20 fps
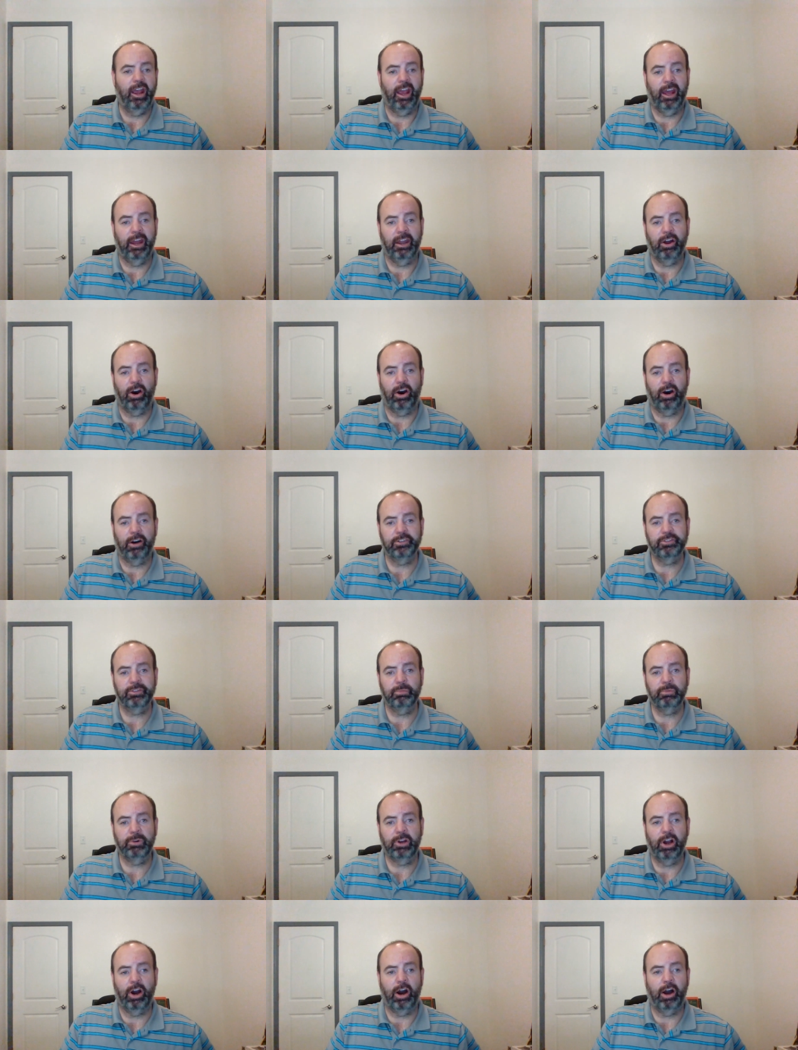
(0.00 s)
and
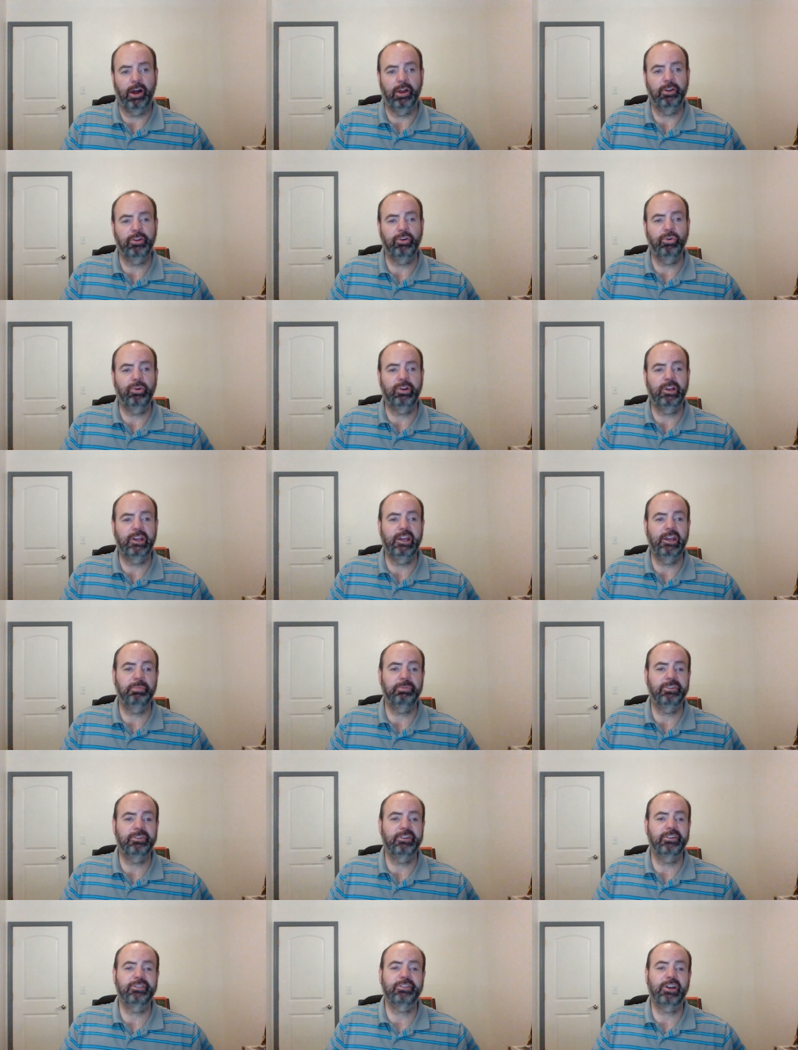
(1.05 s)
awesome God who
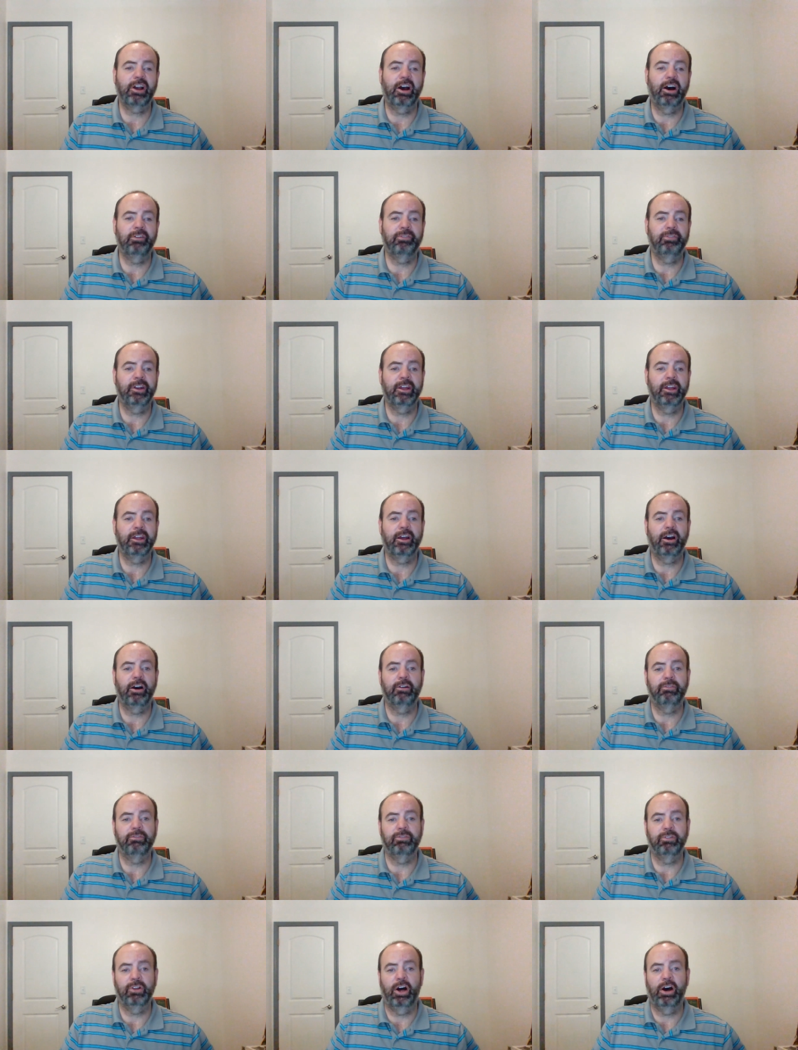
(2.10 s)
keeps his covenant
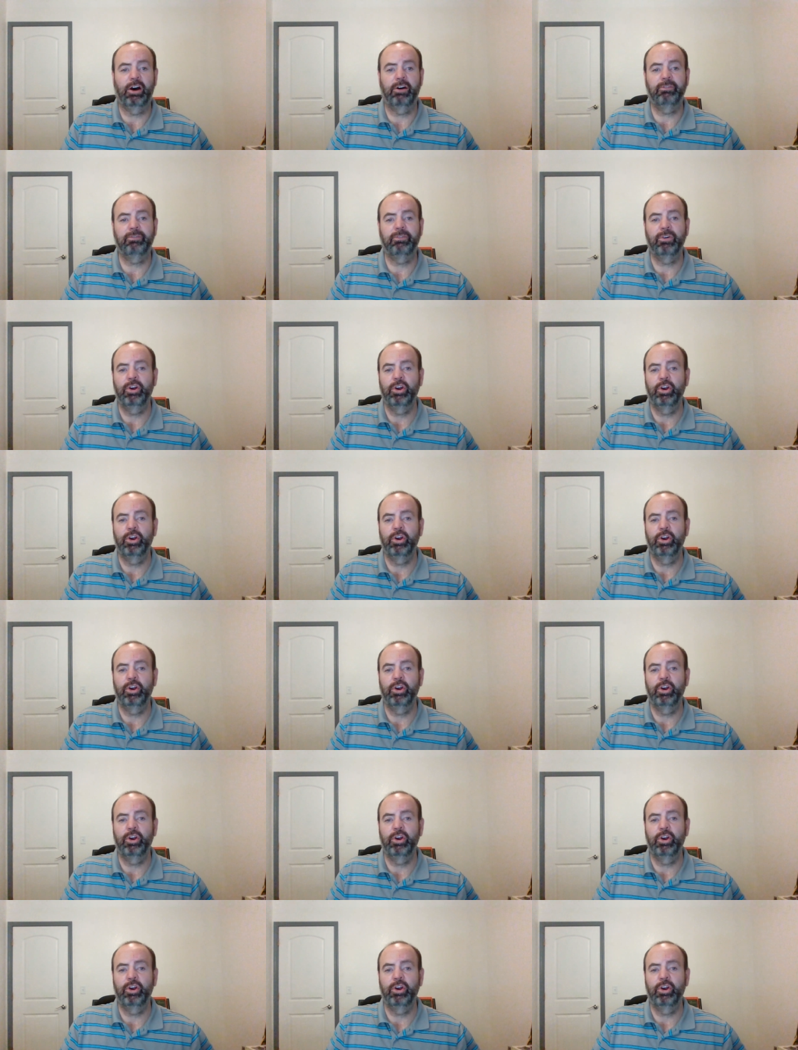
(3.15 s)
of love